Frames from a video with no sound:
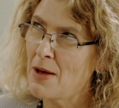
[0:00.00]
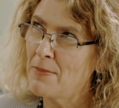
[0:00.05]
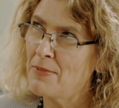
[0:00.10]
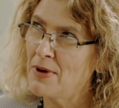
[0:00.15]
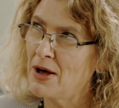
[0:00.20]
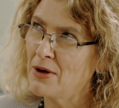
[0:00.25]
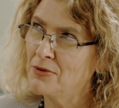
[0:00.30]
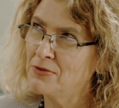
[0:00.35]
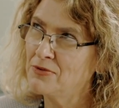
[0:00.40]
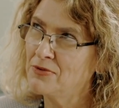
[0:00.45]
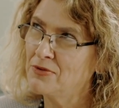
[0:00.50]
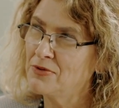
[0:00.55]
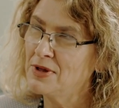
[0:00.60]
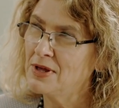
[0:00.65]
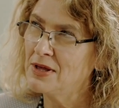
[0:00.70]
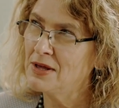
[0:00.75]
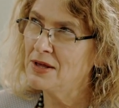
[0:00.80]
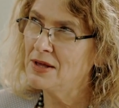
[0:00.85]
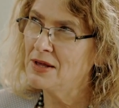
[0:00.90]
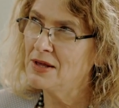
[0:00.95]
about
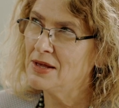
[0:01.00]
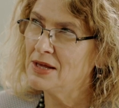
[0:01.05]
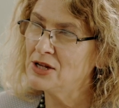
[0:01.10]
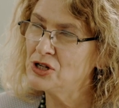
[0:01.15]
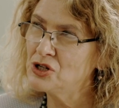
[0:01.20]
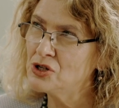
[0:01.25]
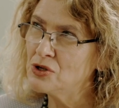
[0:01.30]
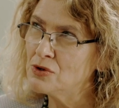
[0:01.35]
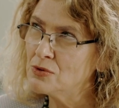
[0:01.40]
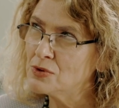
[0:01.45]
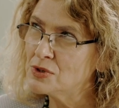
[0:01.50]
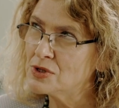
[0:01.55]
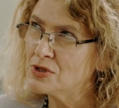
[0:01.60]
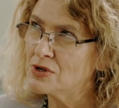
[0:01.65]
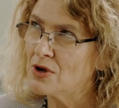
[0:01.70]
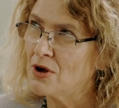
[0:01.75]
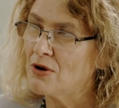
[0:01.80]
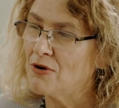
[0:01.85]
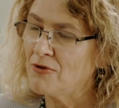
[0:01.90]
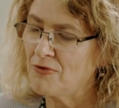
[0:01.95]
the
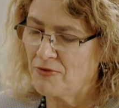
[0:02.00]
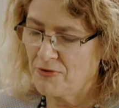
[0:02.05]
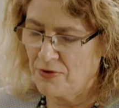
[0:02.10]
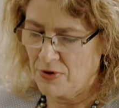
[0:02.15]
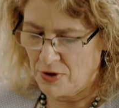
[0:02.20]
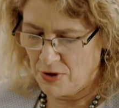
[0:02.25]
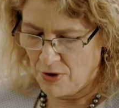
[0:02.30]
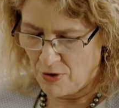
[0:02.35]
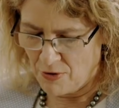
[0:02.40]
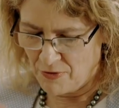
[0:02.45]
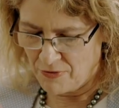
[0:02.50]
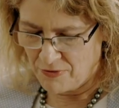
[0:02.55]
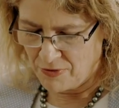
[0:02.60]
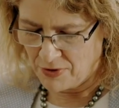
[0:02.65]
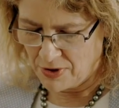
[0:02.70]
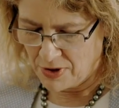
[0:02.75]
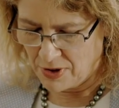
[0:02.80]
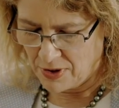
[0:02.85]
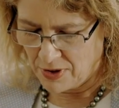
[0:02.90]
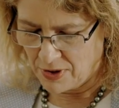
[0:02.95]
issues of, of
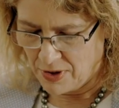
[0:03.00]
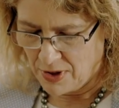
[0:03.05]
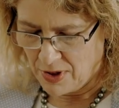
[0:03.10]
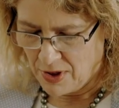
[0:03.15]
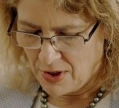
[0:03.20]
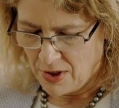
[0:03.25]
uh,